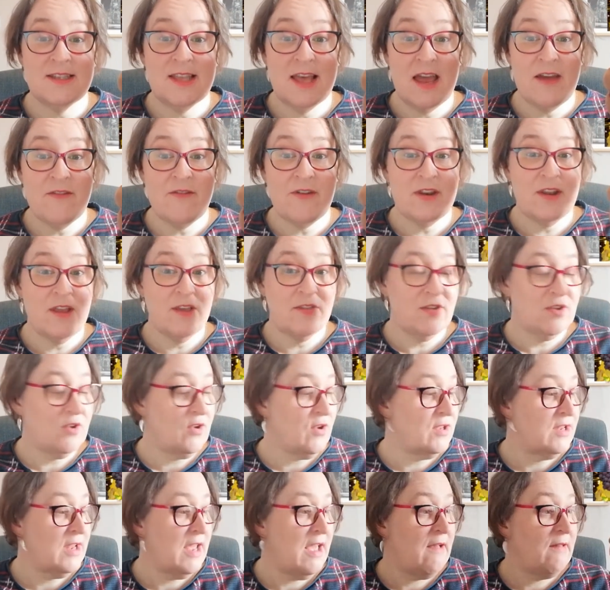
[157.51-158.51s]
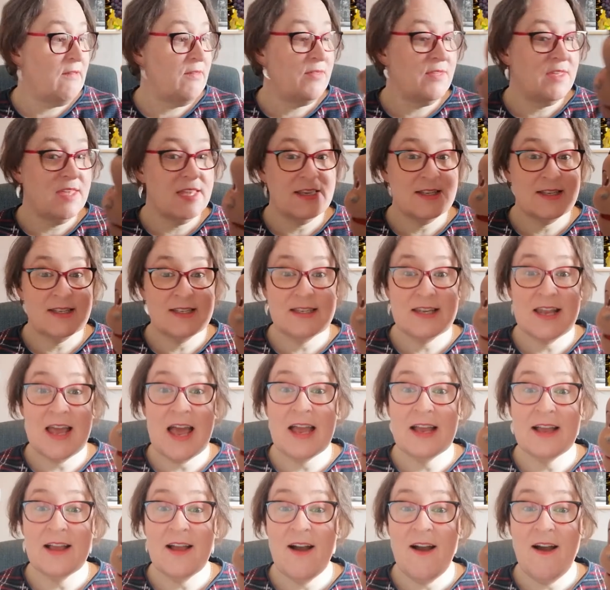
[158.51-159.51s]
They're another good healthy
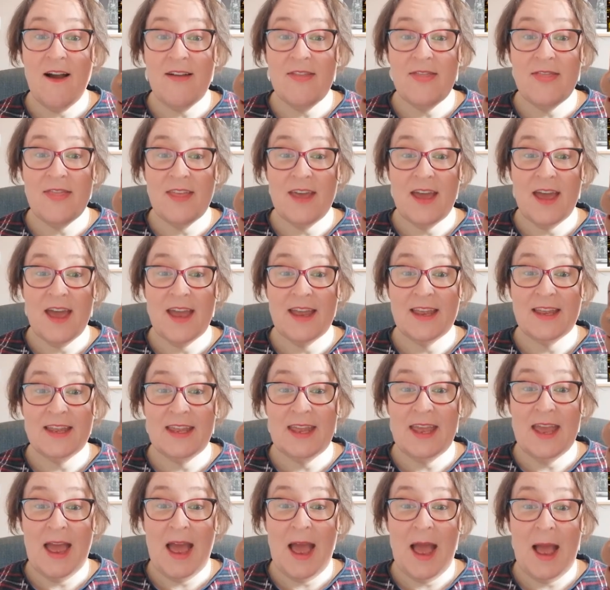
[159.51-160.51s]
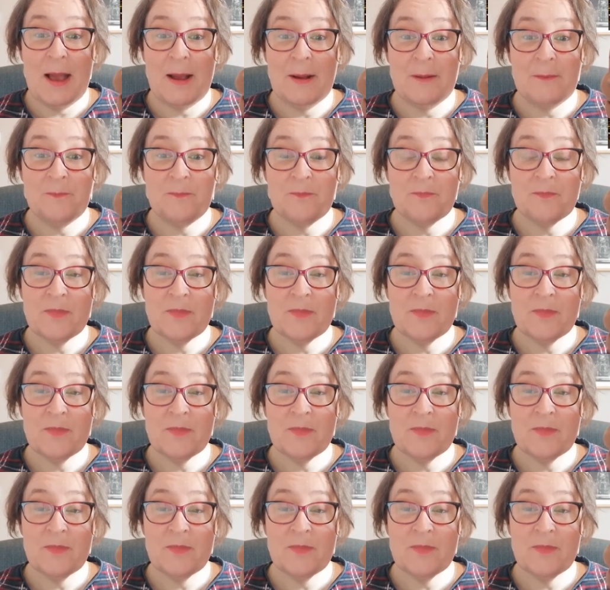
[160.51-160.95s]
snack, aren't they? Yeah.